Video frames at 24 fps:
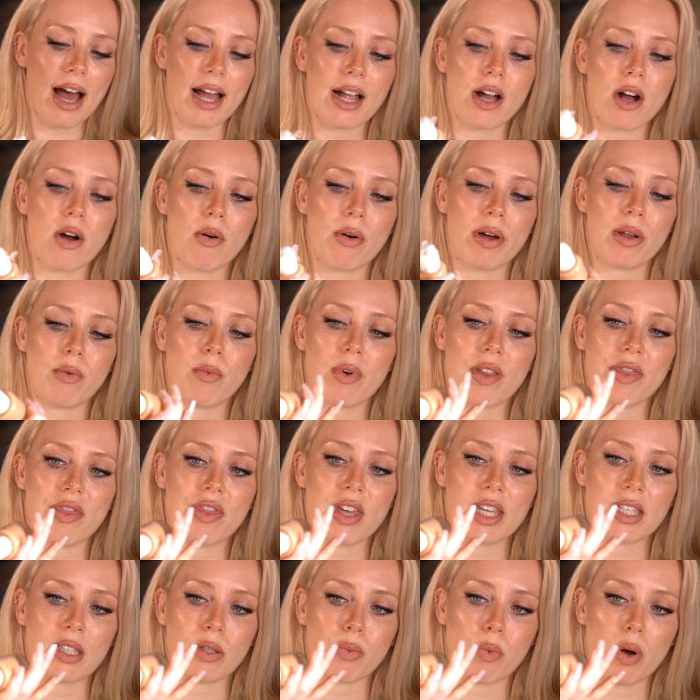I go in with
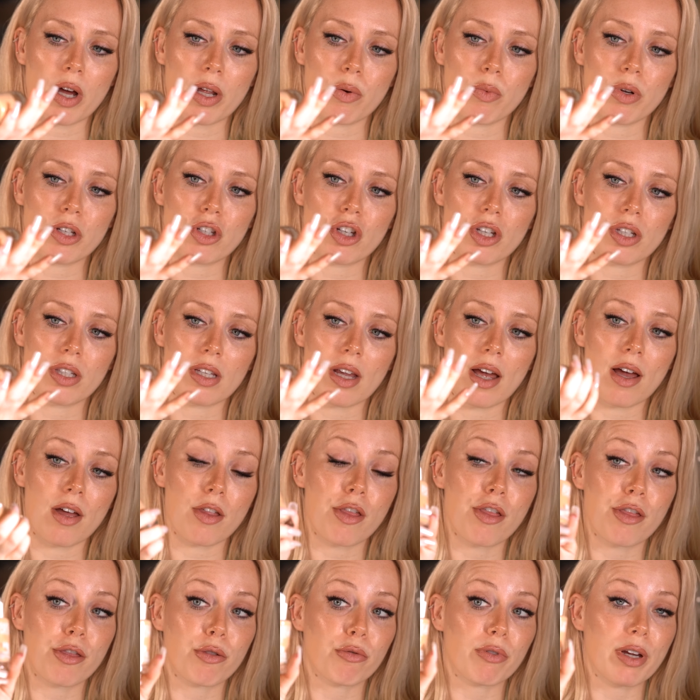this one, which is a
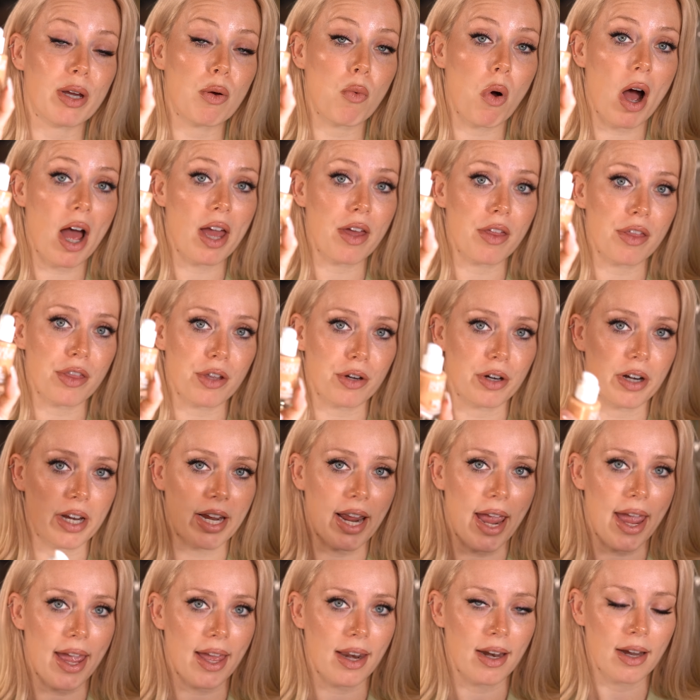
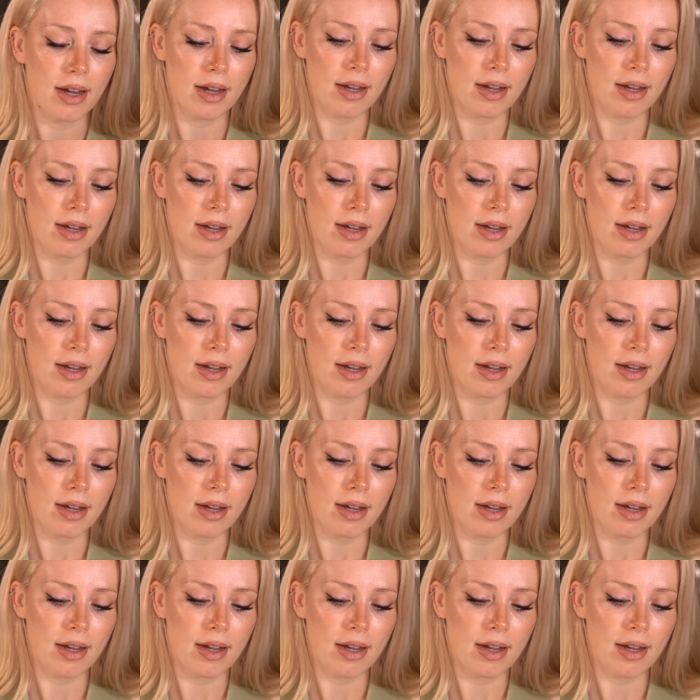3Y38.